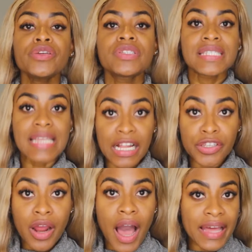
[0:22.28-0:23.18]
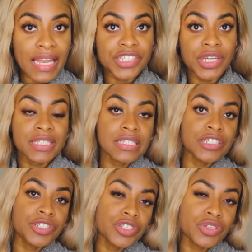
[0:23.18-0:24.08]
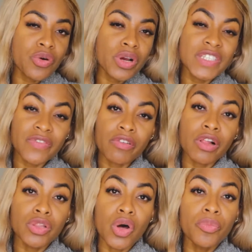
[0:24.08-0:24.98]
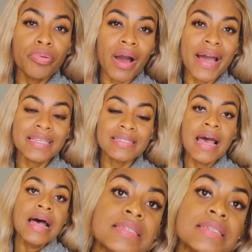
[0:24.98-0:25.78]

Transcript: you sell your eyelash extensions course for a low price,